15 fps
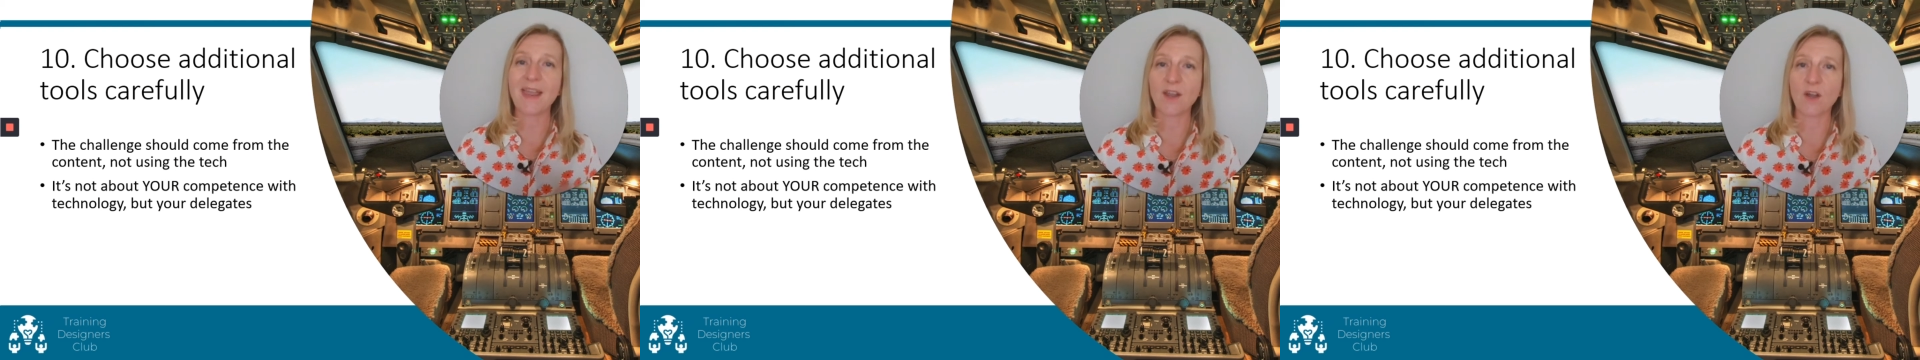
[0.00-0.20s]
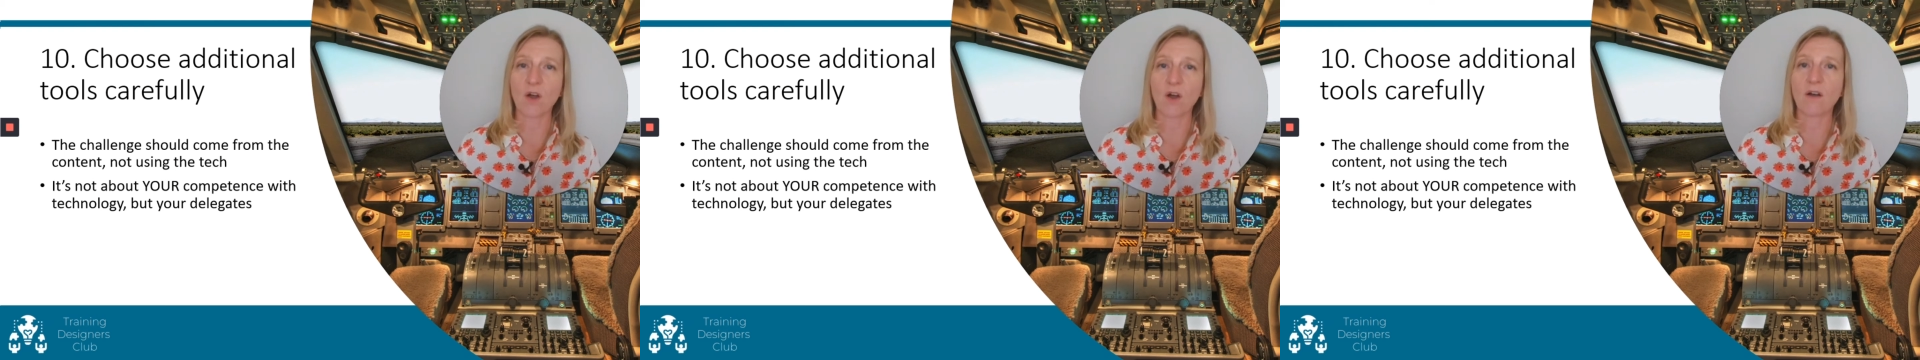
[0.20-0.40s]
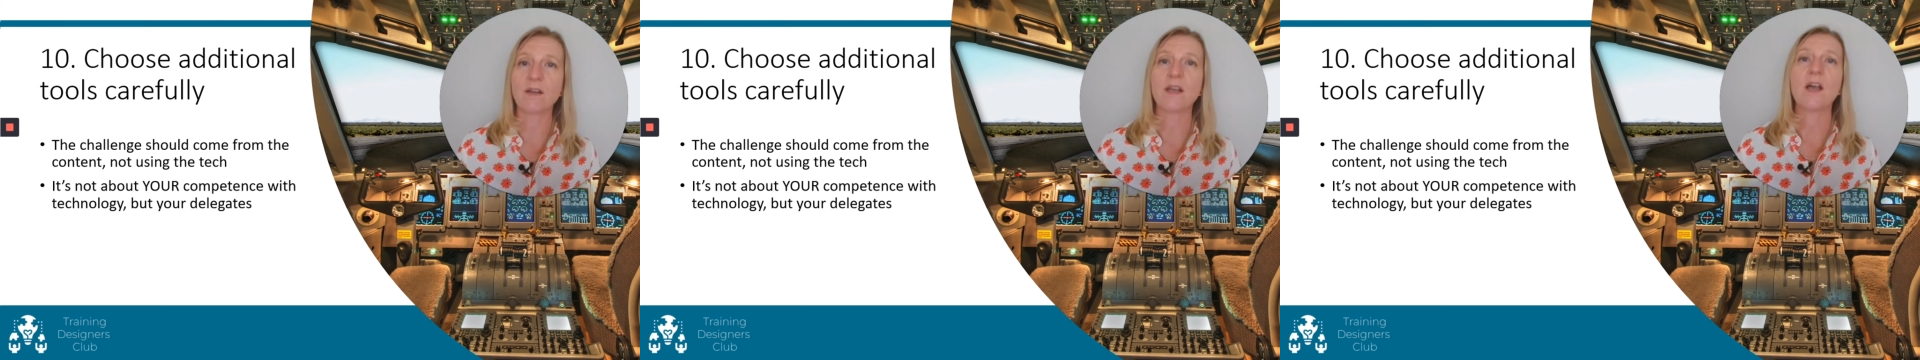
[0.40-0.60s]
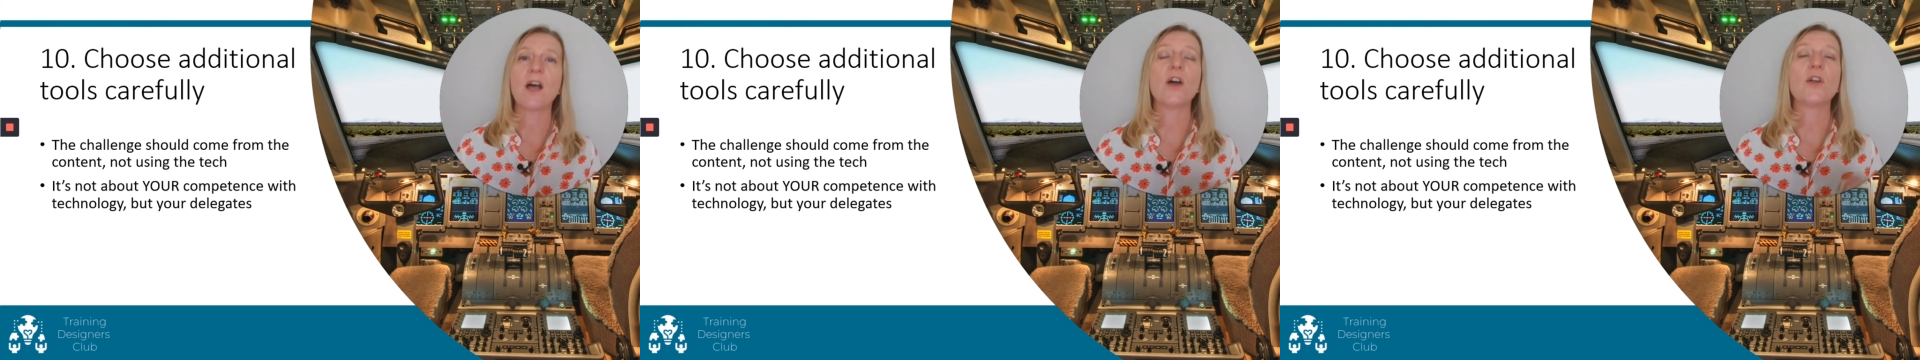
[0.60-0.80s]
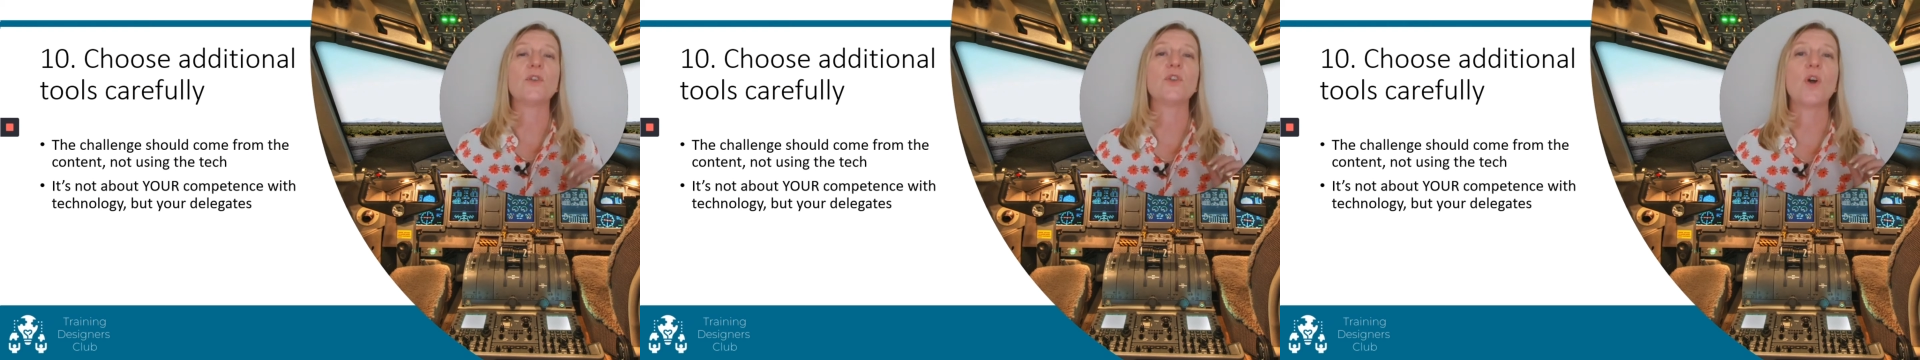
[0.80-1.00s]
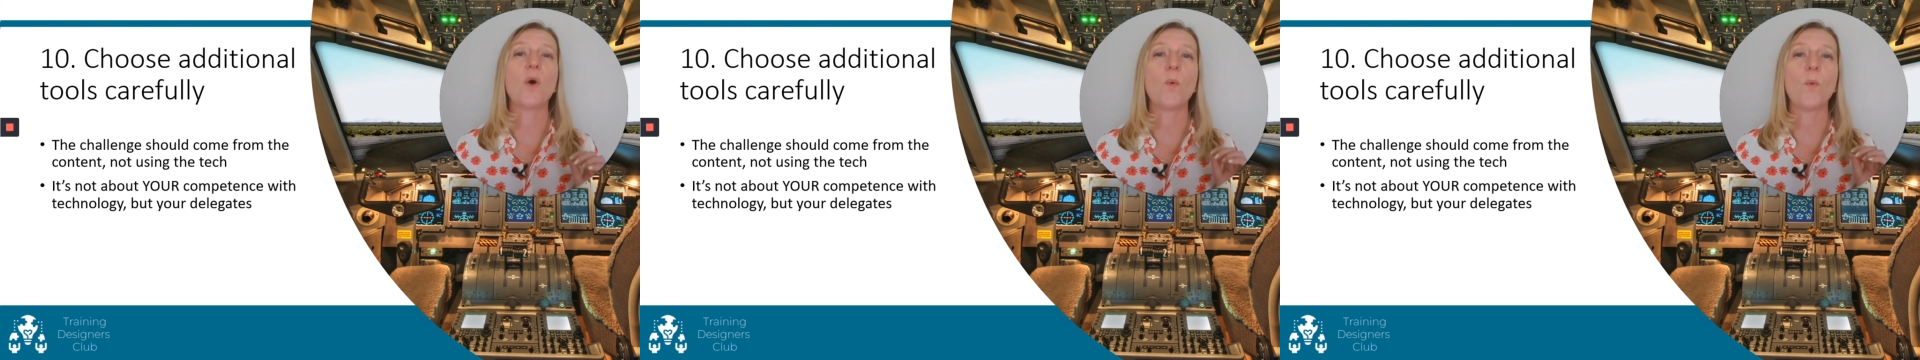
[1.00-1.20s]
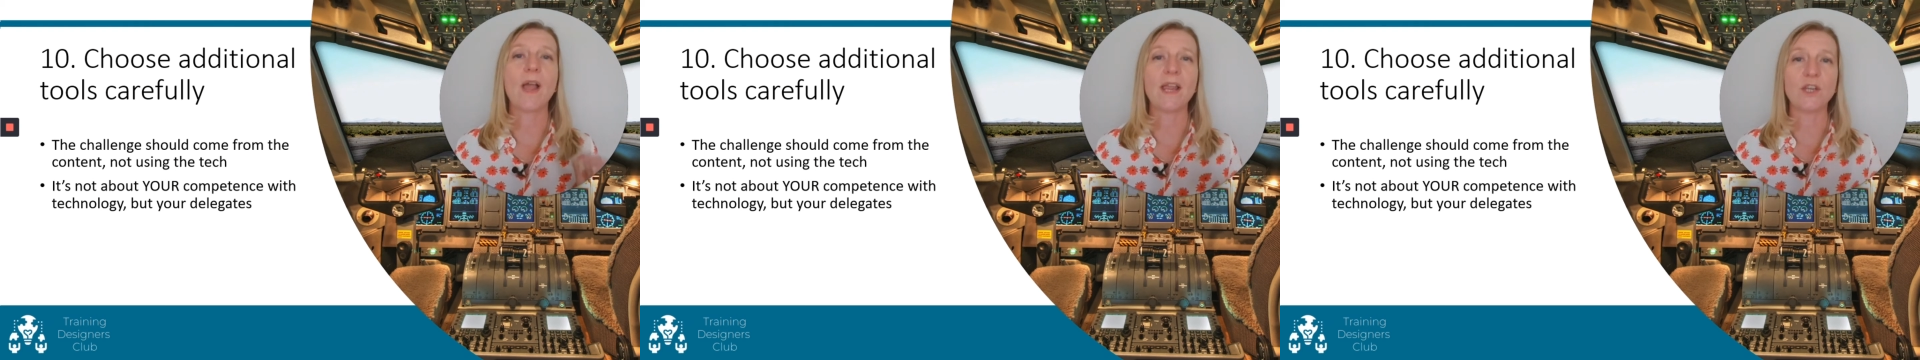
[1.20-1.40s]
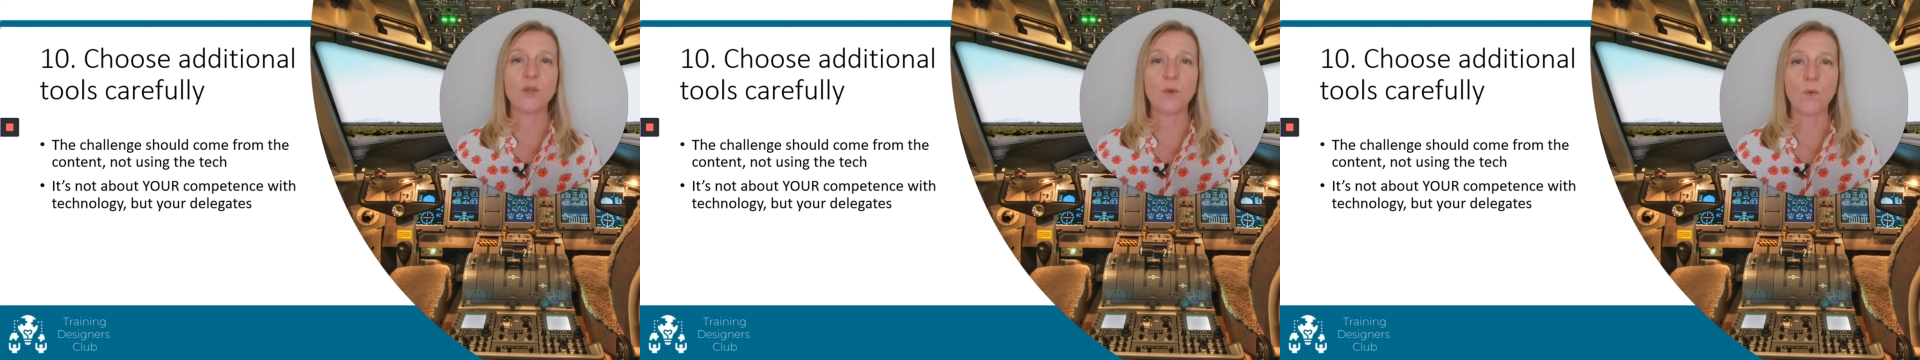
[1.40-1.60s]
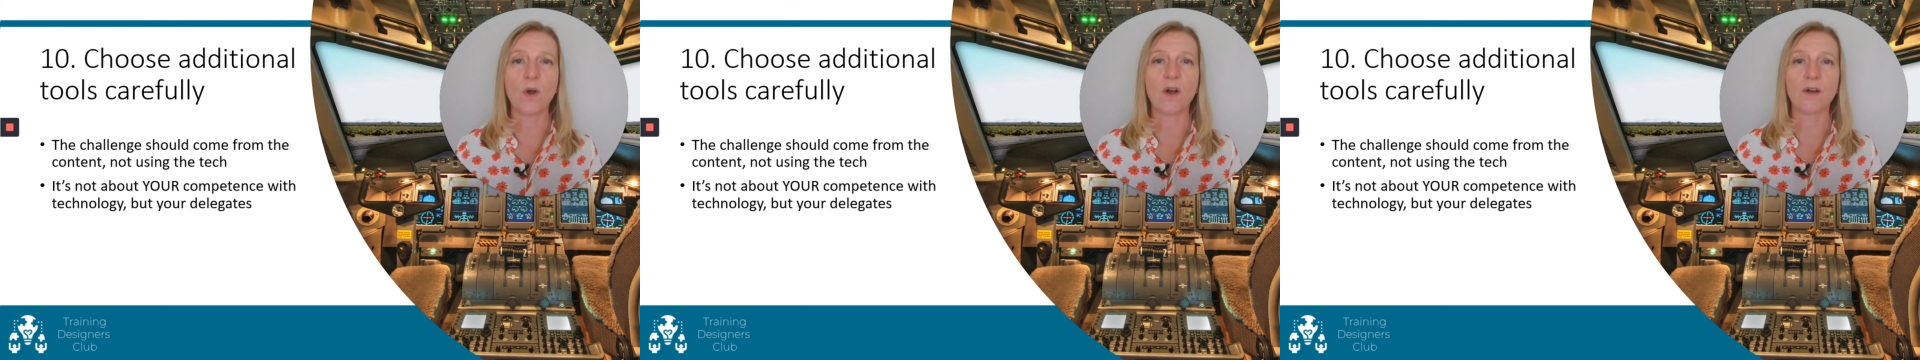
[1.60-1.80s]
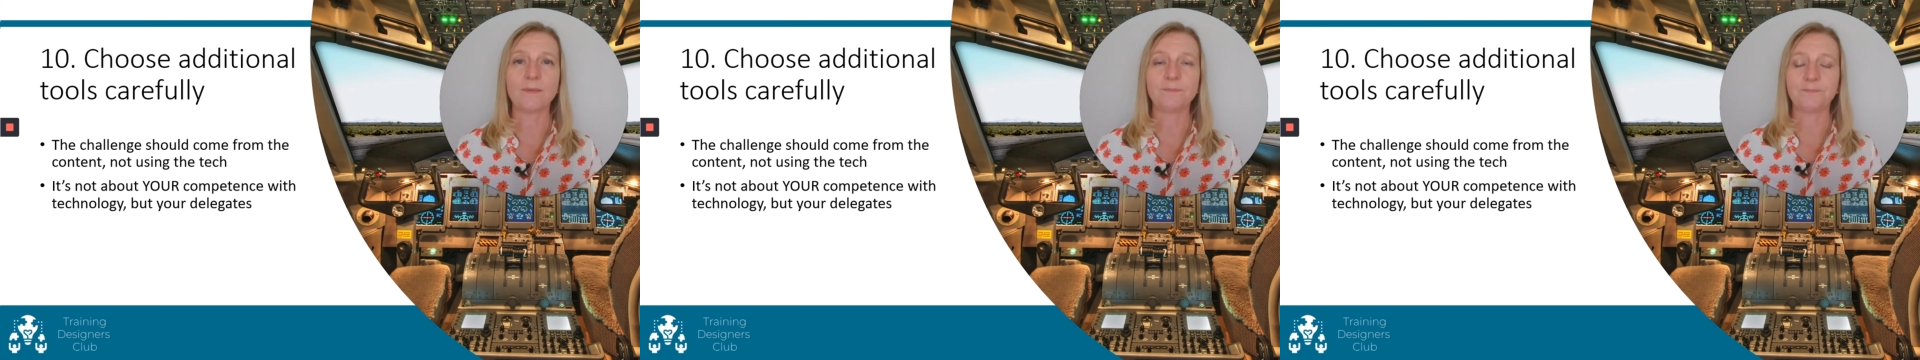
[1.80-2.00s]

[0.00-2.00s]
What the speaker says: are and not where you are.